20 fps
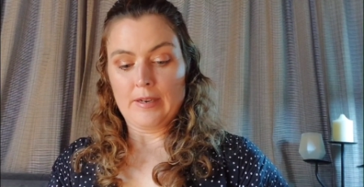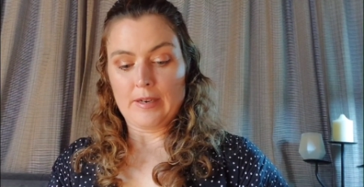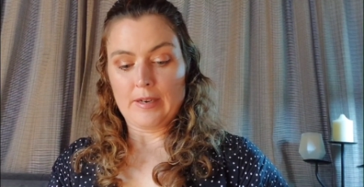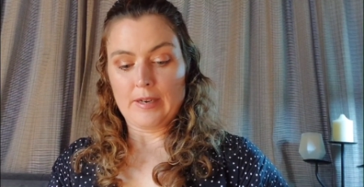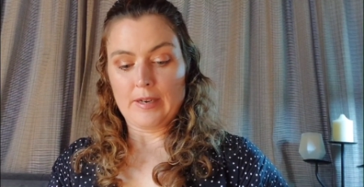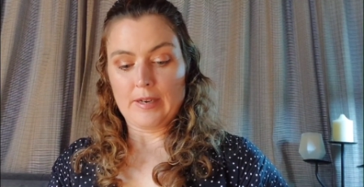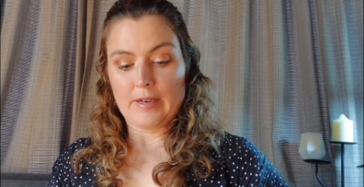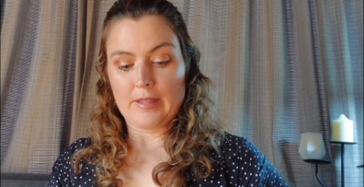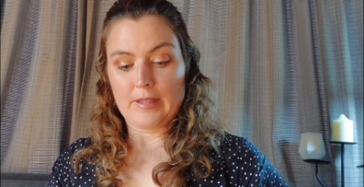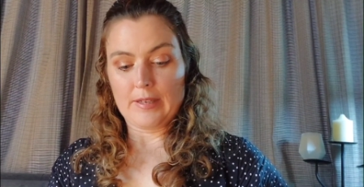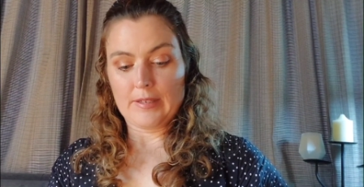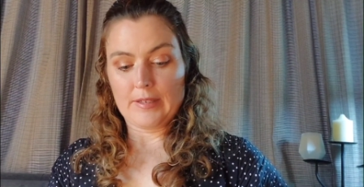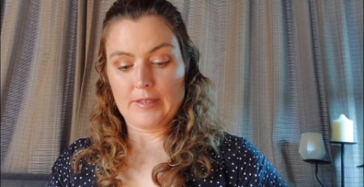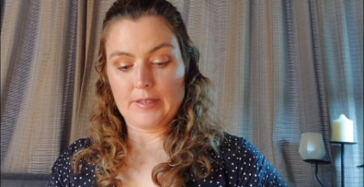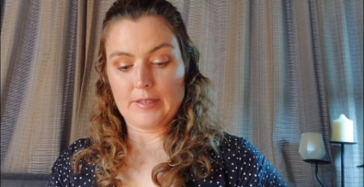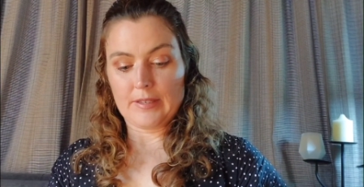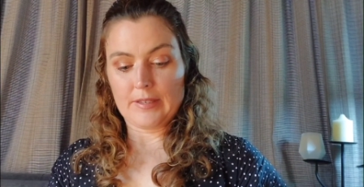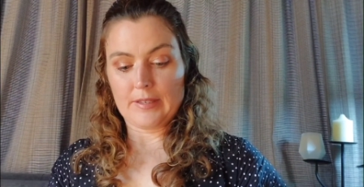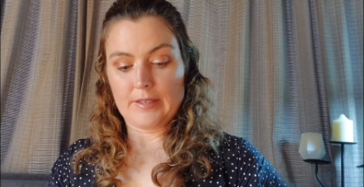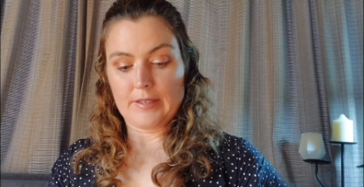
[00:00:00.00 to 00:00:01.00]
Okay, this
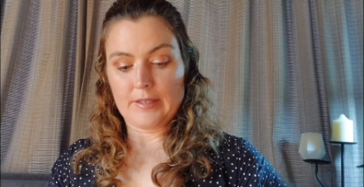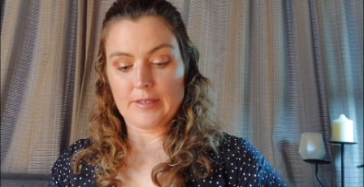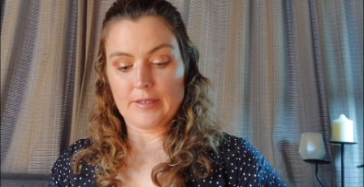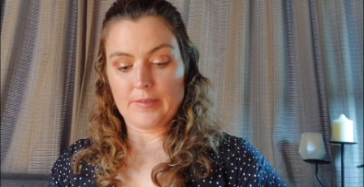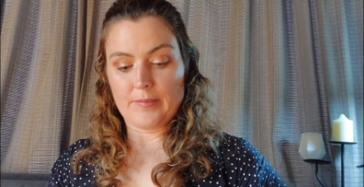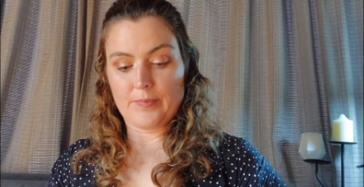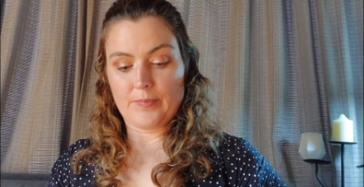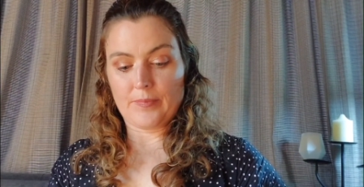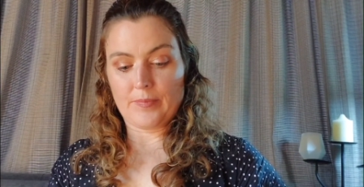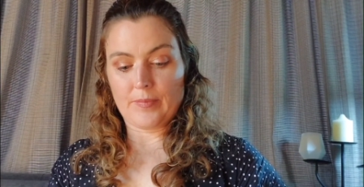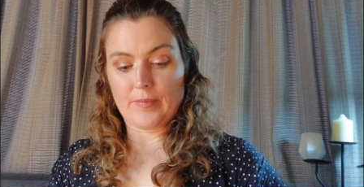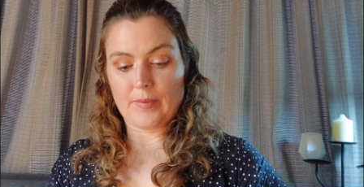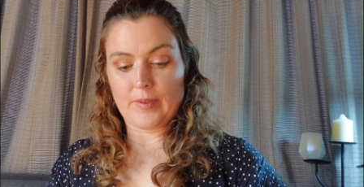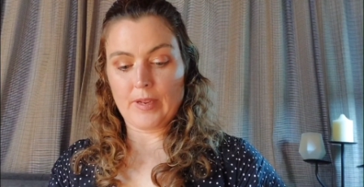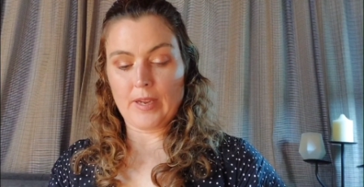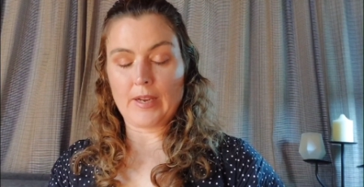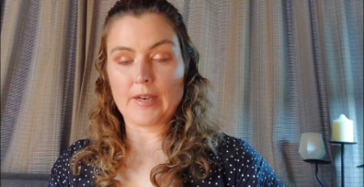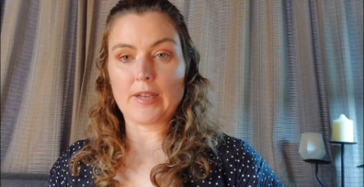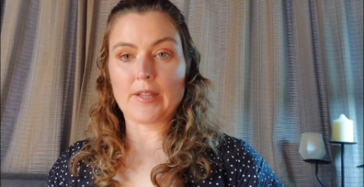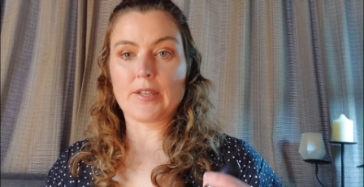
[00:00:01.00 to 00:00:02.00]
is
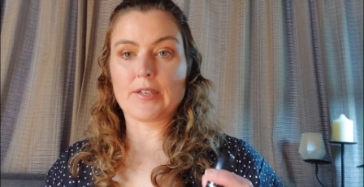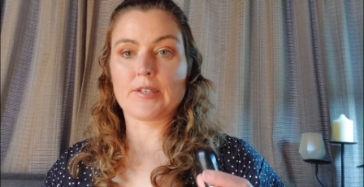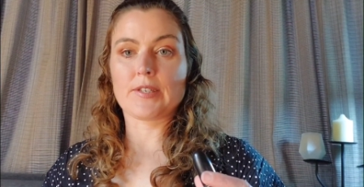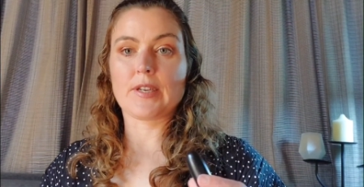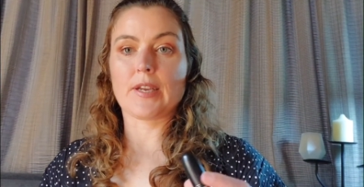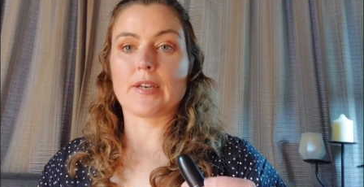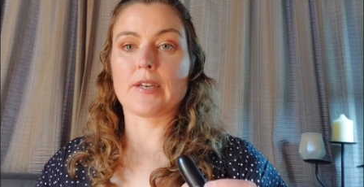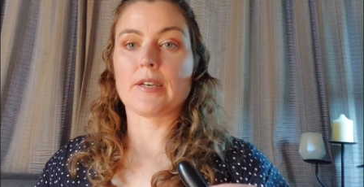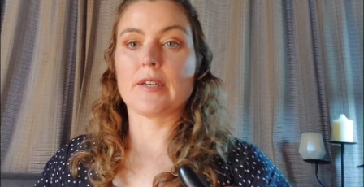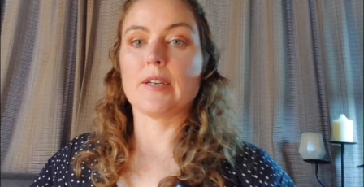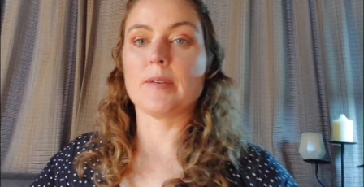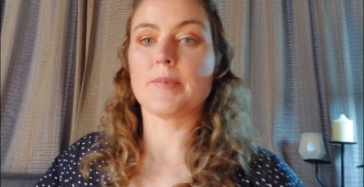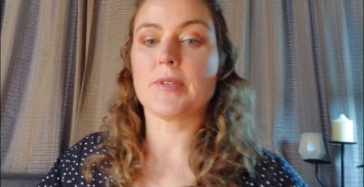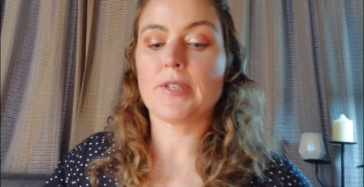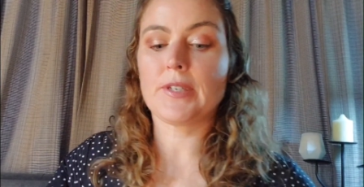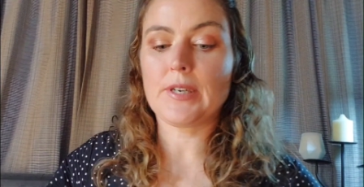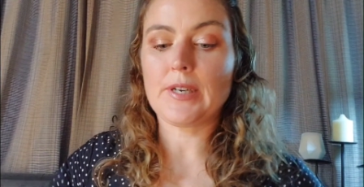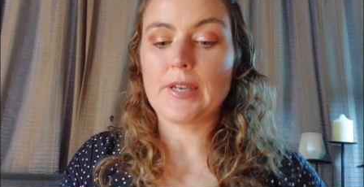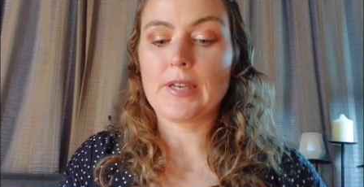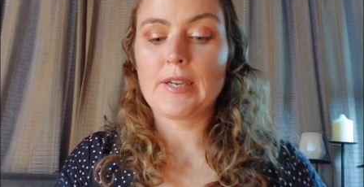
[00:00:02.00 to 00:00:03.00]
another satin
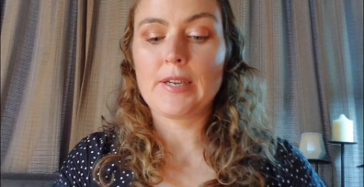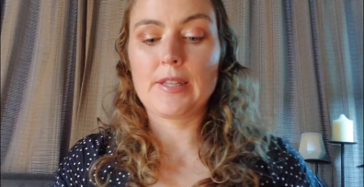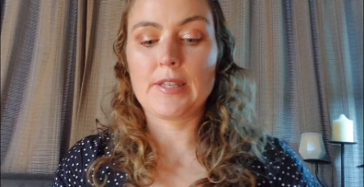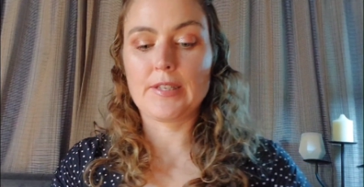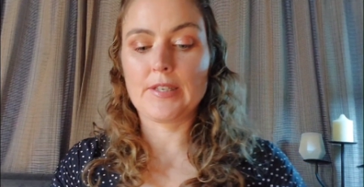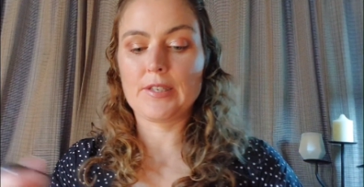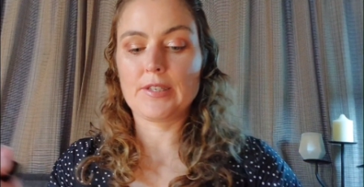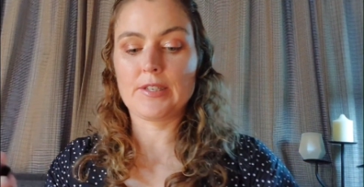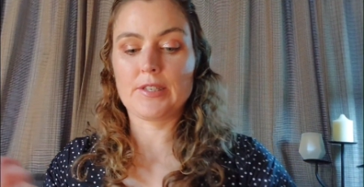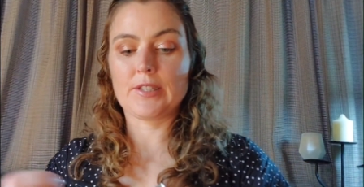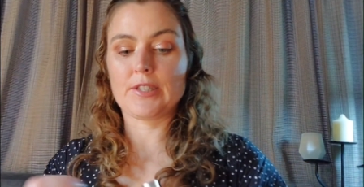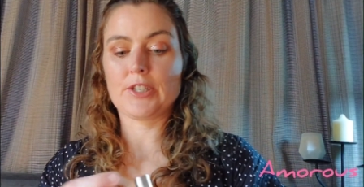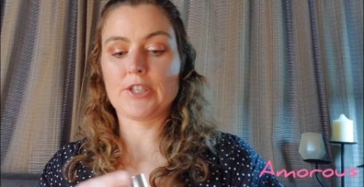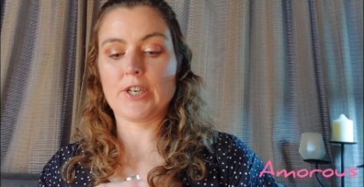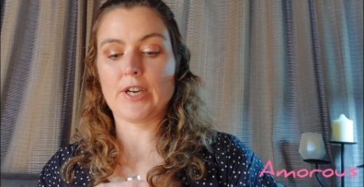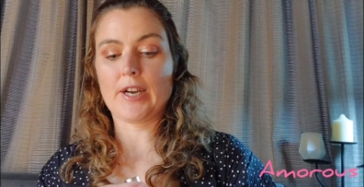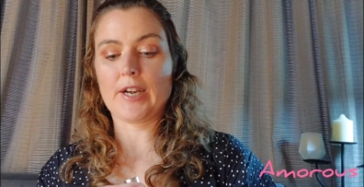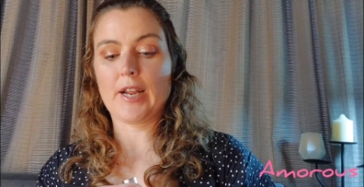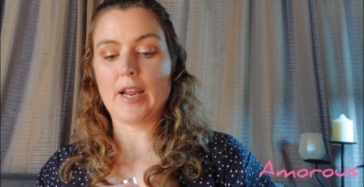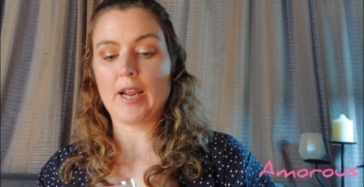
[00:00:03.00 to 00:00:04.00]
lipstick. This is in the
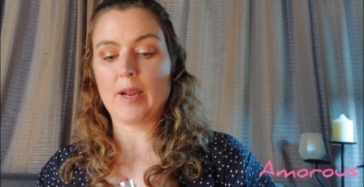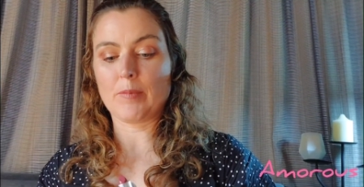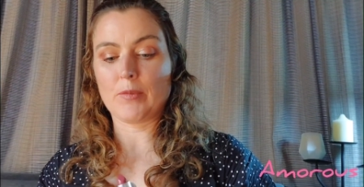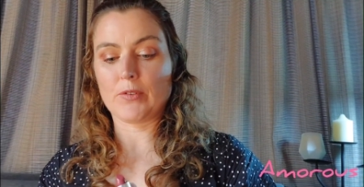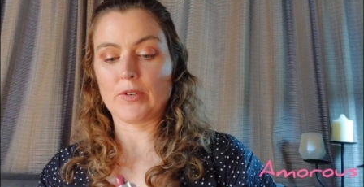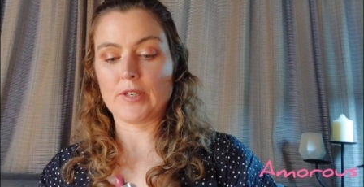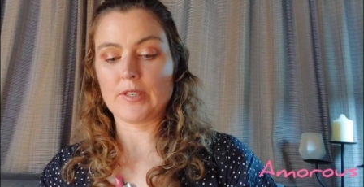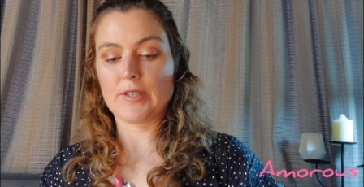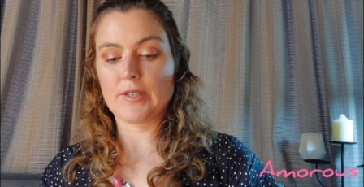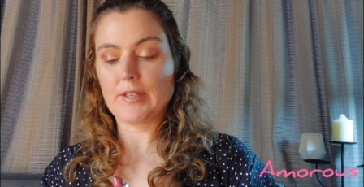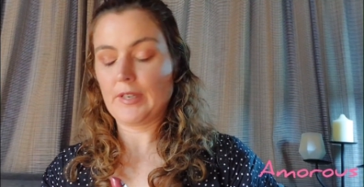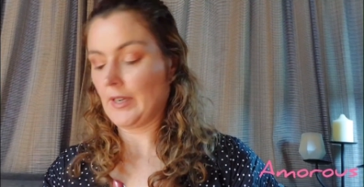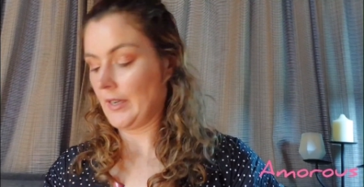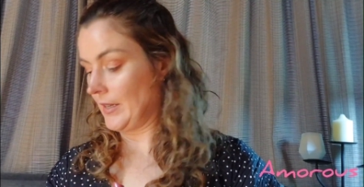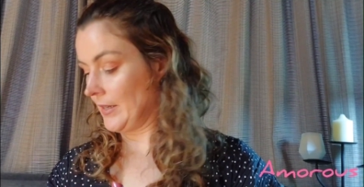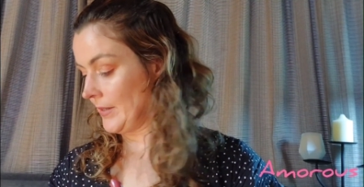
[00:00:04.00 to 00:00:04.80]
shade Amorous.